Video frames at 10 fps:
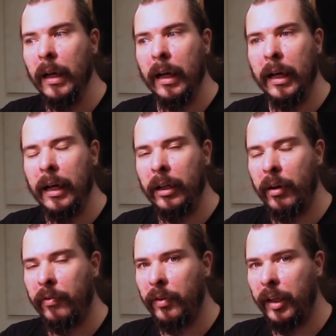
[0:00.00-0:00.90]
you
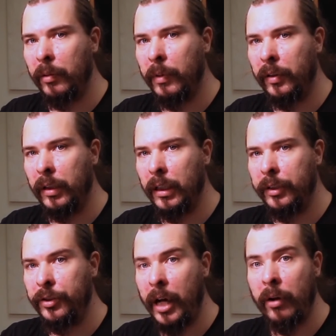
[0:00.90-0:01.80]
have to think about the
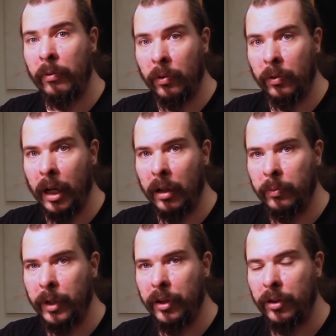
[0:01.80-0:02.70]
gyro
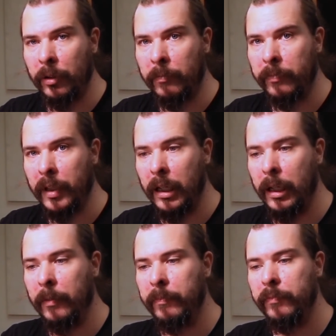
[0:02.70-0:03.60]
calibration.
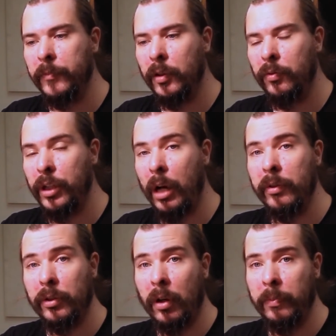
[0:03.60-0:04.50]
So
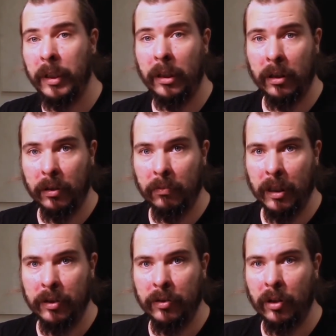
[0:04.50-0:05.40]
gyroscopic,
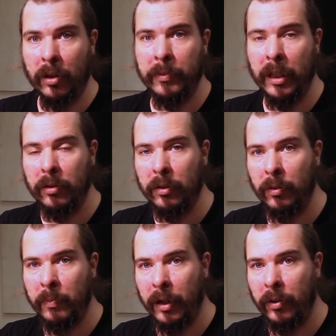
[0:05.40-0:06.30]
it's a term that you
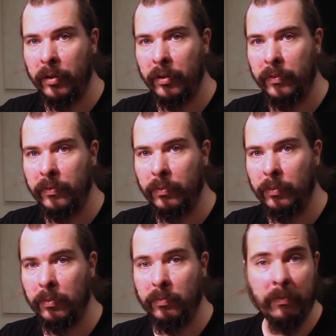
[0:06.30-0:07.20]
might have heard of,
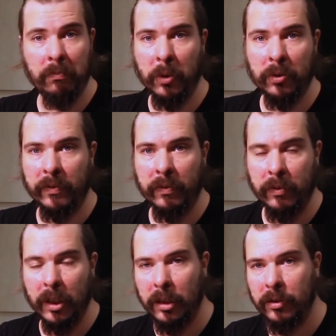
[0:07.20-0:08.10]
most of
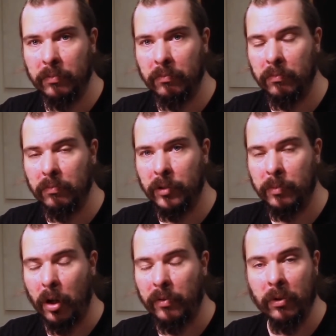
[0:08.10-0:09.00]
the
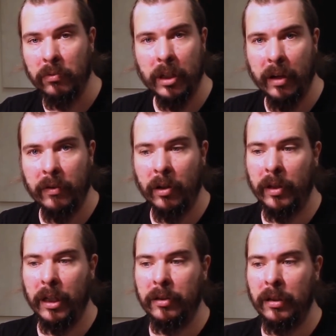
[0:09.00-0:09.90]
smartphones have
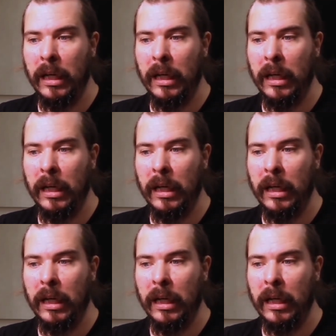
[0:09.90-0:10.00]
nowadays.